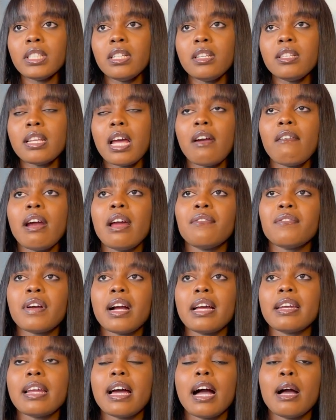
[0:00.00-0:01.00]
this
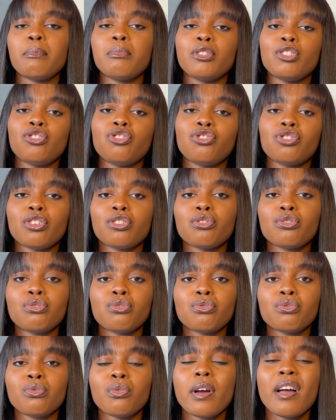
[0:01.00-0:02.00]
ArriveCAN app is
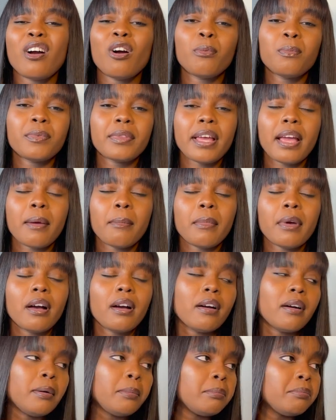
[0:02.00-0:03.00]
just to help them
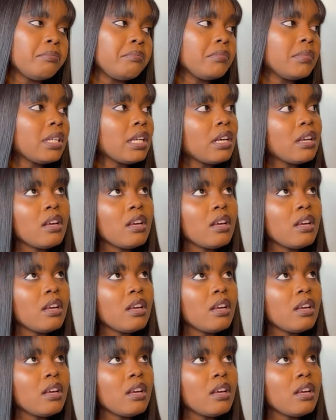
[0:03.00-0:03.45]
um